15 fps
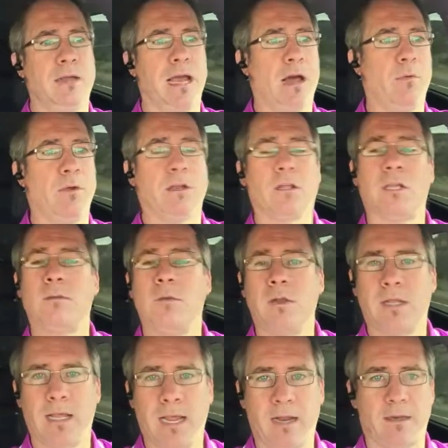How are we gonna
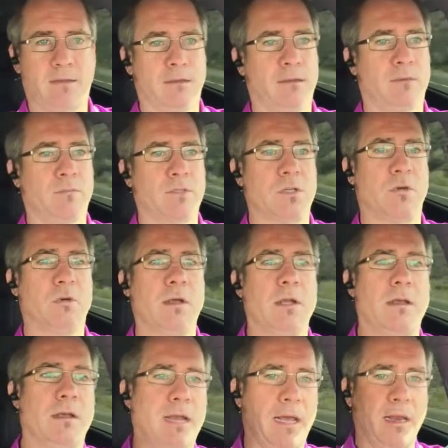communicate it to them? So
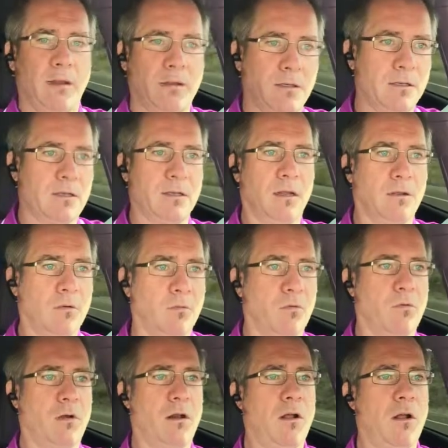kind
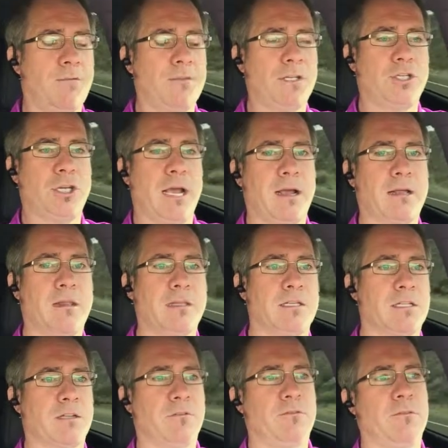of run off the
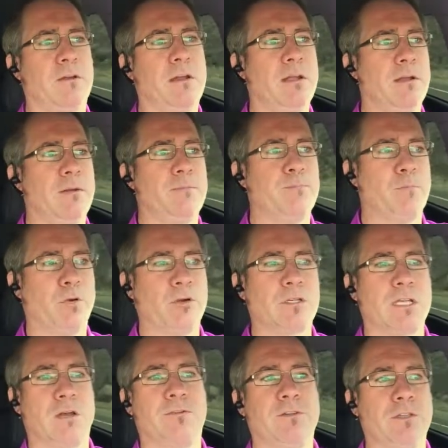checklist of put
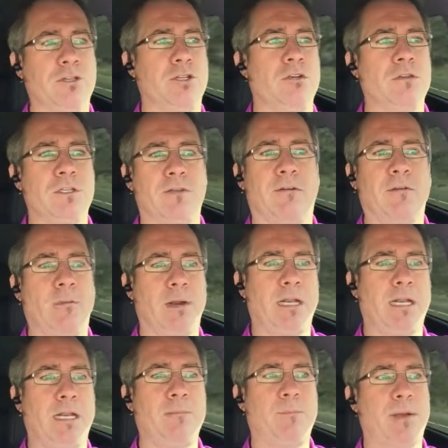yourself in the shoes of everybody
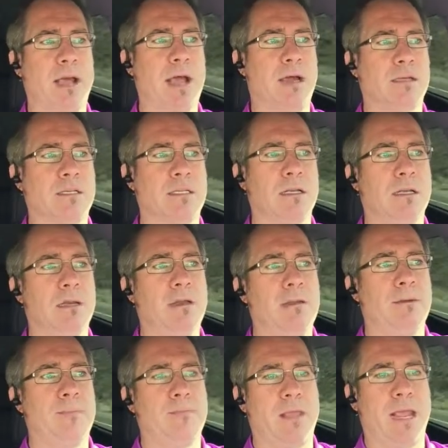it impacts,
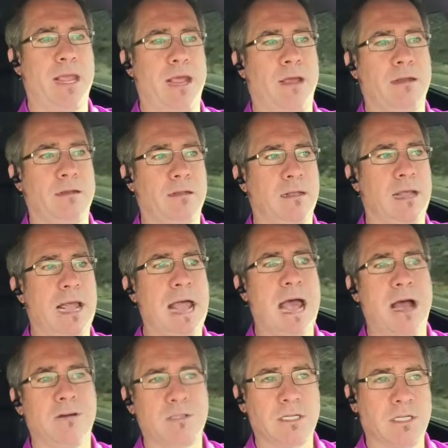and
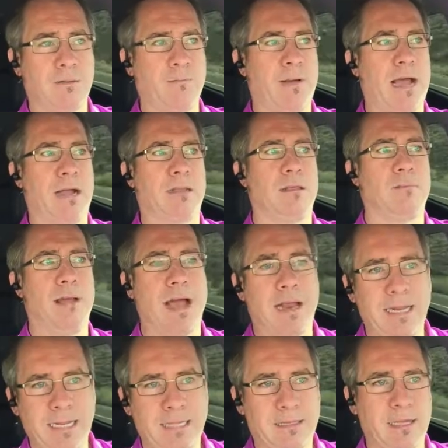how's it impact them? How
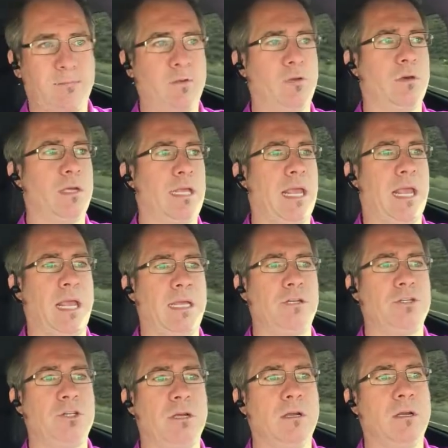do you get them to
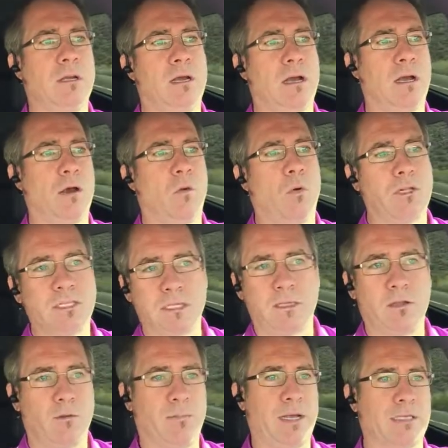engage? Uh, what's in
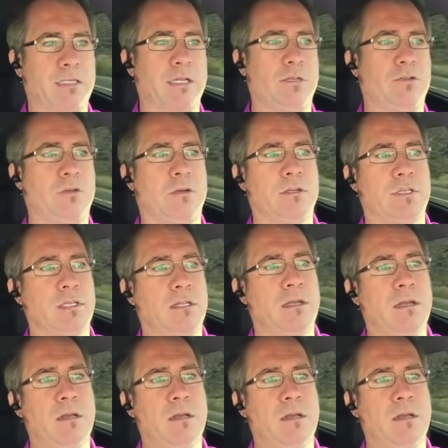their best interest?